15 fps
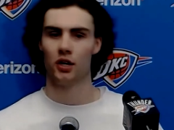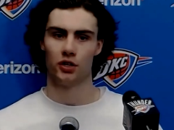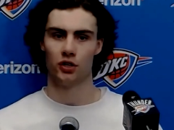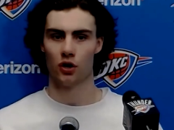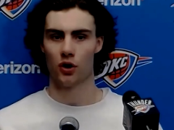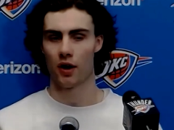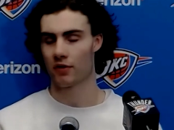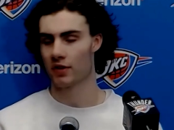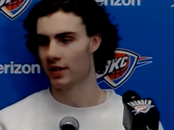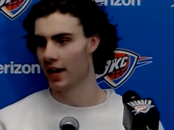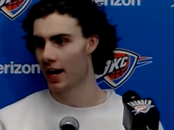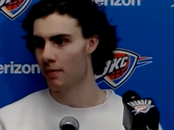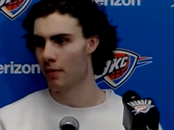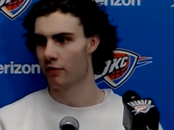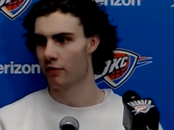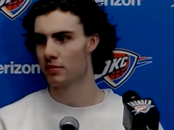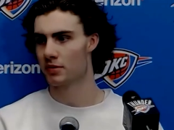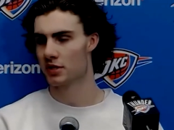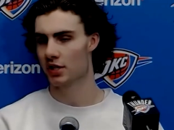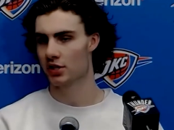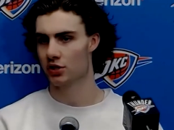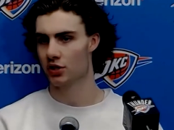know, every game, every
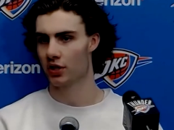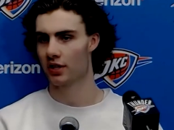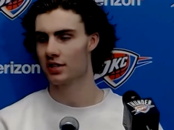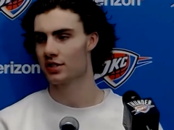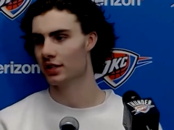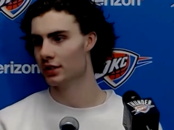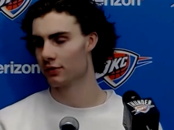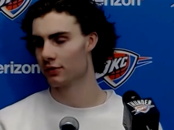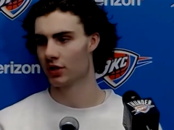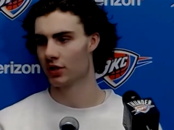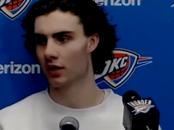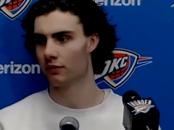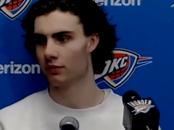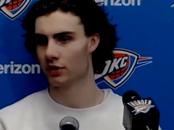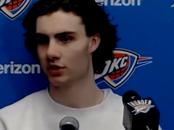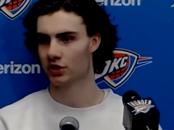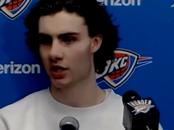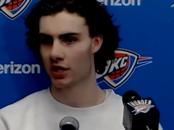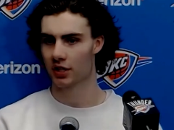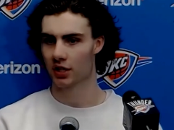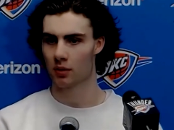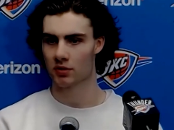possession, you're going to see a different coverage,
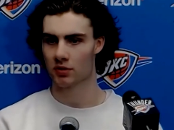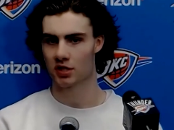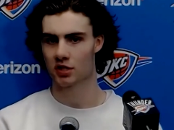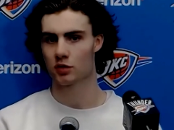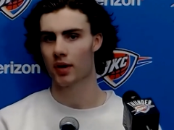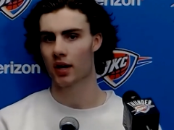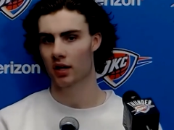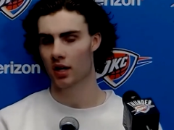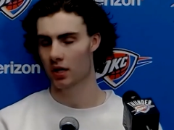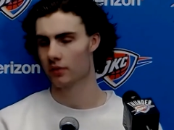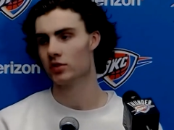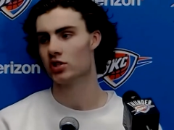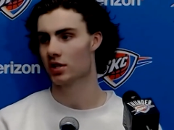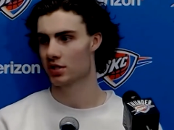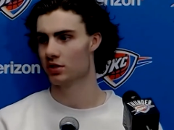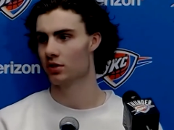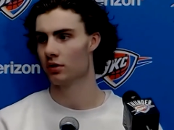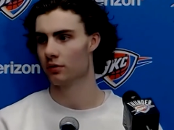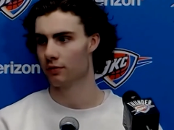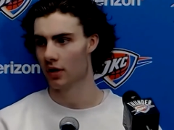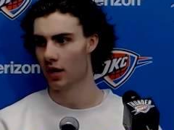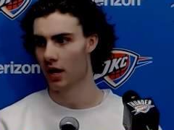and um, it's just about kind of adjusting on the
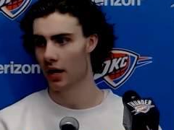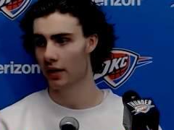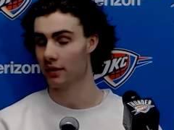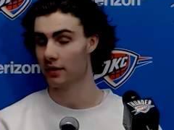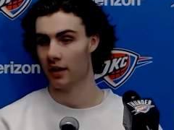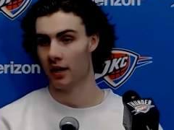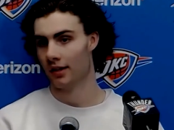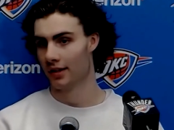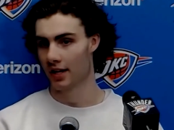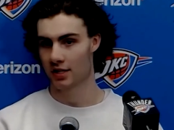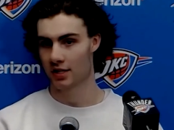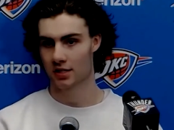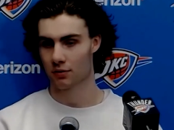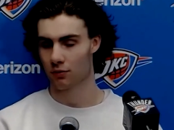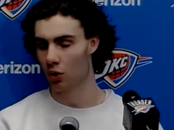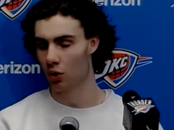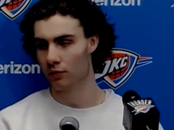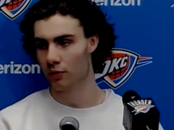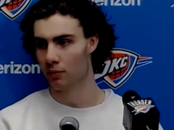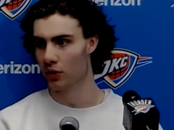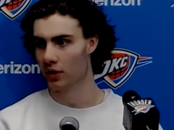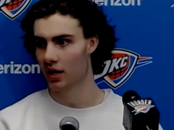fly. And that's the role of
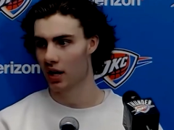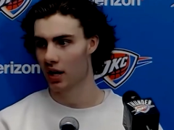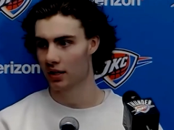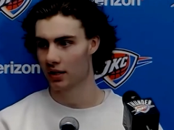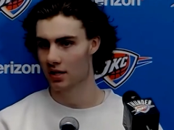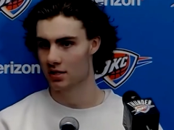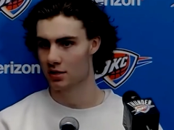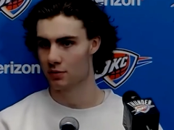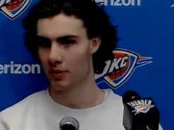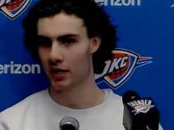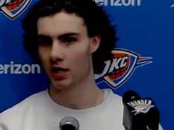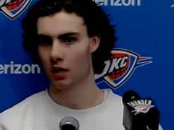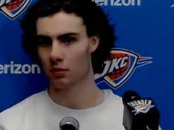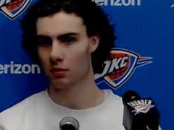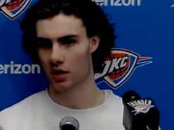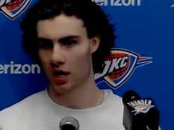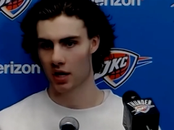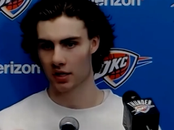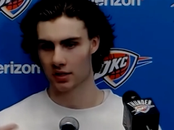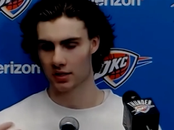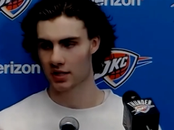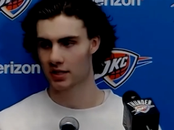a point guard, I guess, is being able to
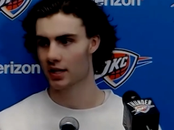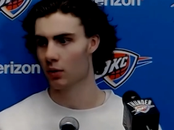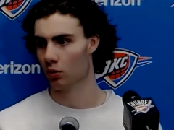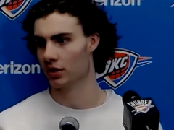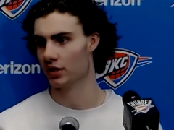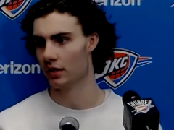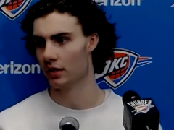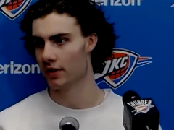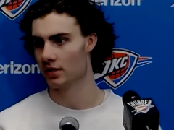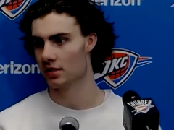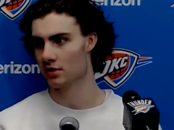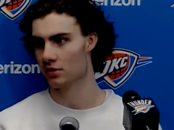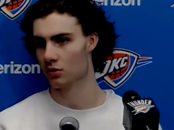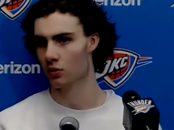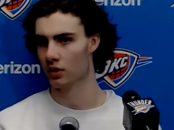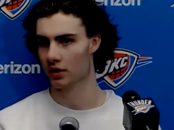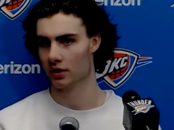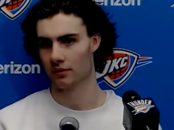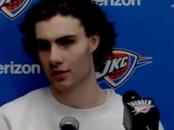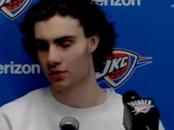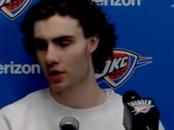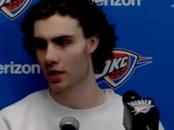kind of dictate what the defense is doing
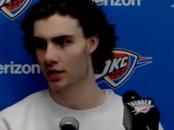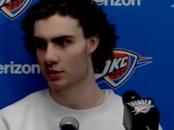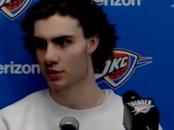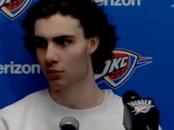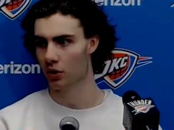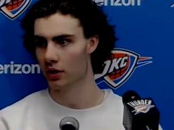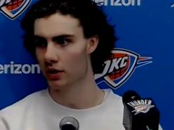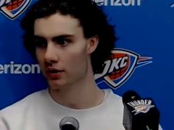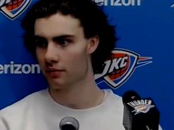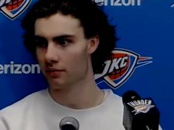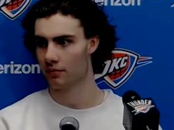and, and try and exploit it.